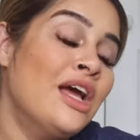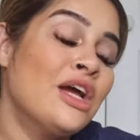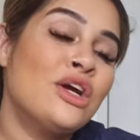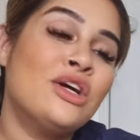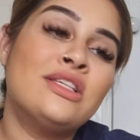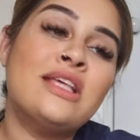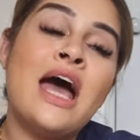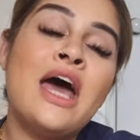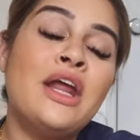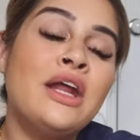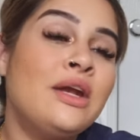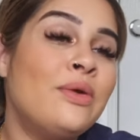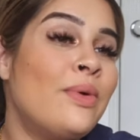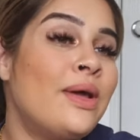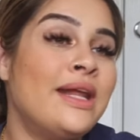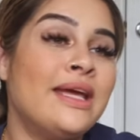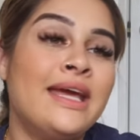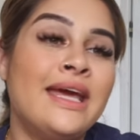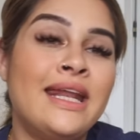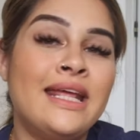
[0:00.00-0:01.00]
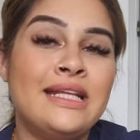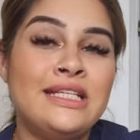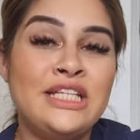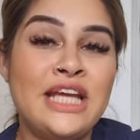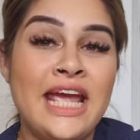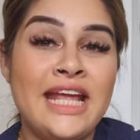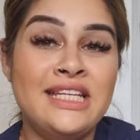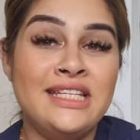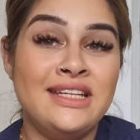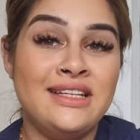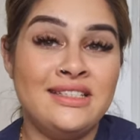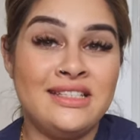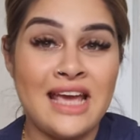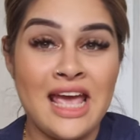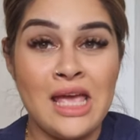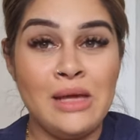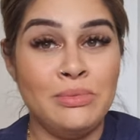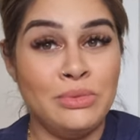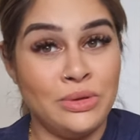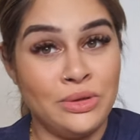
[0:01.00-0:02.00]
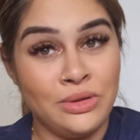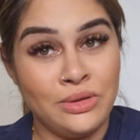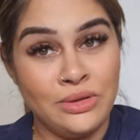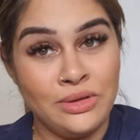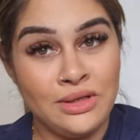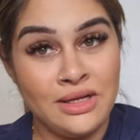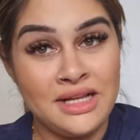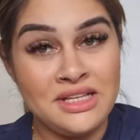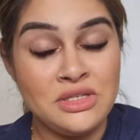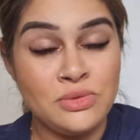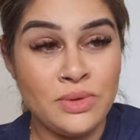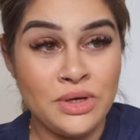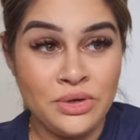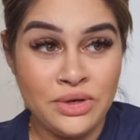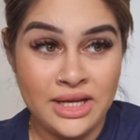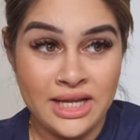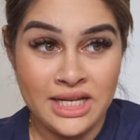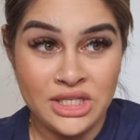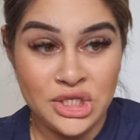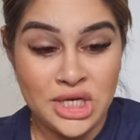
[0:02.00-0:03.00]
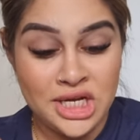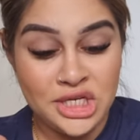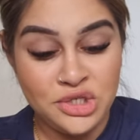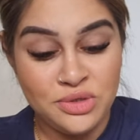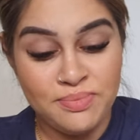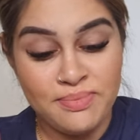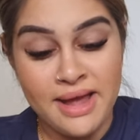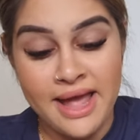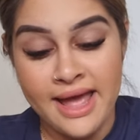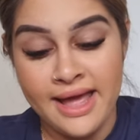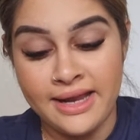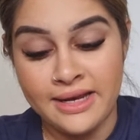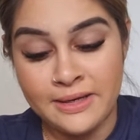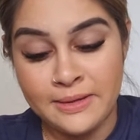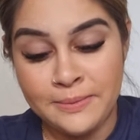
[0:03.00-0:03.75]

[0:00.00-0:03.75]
Because I didn't want to get a changing table. I just wanted to get a change mat.